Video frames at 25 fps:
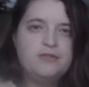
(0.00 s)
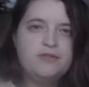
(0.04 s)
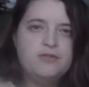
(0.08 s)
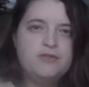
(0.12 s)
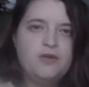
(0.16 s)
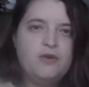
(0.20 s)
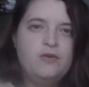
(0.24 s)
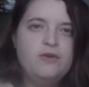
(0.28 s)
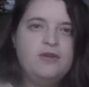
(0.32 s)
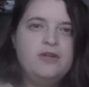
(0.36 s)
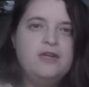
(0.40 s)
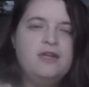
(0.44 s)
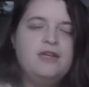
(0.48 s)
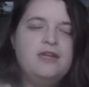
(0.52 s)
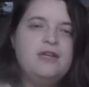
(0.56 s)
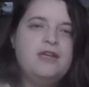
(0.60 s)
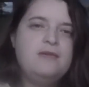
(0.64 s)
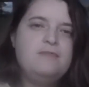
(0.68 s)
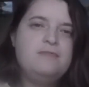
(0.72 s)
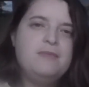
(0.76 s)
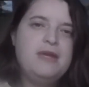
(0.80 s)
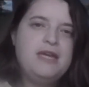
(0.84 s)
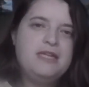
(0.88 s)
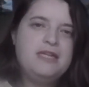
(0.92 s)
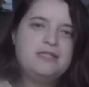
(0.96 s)
So
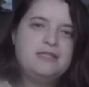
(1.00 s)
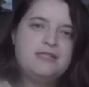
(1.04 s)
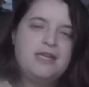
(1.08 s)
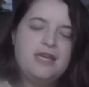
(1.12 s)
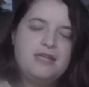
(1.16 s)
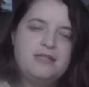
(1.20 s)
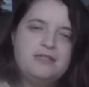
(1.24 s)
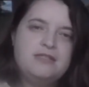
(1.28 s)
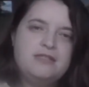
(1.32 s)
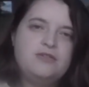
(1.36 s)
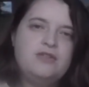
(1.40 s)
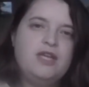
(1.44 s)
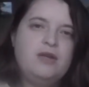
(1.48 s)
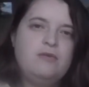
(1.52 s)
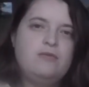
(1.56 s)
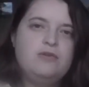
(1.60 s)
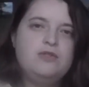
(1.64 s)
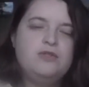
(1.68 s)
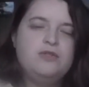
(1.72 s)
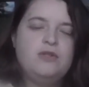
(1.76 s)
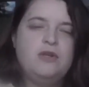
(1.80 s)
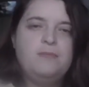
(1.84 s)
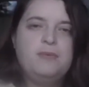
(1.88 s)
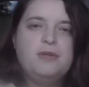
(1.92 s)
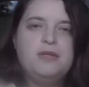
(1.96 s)
it makes sense that they would
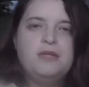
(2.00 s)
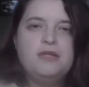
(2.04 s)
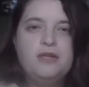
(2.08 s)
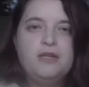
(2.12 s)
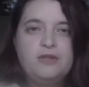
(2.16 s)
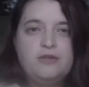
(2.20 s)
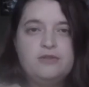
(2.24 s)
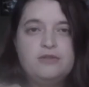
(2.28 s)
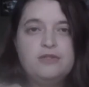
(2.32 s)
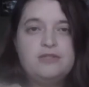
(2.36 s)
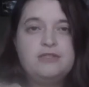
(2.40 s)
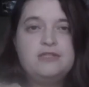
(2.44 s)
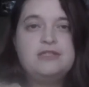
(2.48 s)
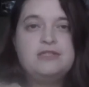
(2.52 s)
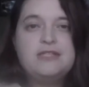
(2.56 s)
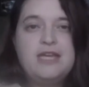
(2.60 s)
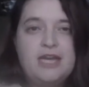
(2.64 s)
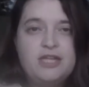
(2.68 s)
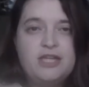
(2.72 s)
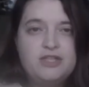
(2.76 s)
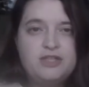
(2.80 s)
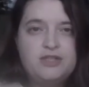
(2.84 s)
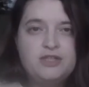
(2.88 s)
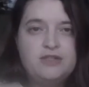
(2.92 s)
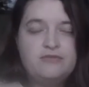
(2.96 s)
do a political
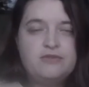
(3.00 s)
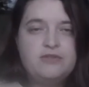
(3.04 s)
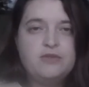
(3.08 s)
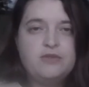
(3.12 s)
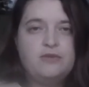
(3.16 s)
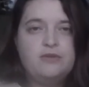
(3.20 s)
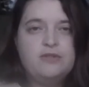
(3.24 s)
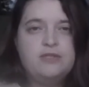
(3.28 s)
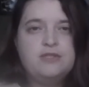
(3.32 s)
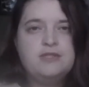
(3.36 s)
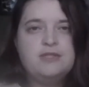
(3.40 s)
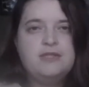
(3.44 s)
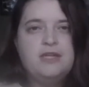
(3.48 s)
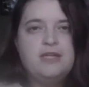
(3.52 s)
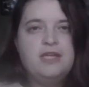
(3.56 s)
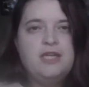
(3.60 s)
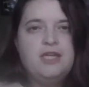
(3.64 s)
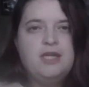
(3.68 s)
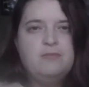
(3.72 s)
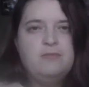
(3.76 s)
concession of sorts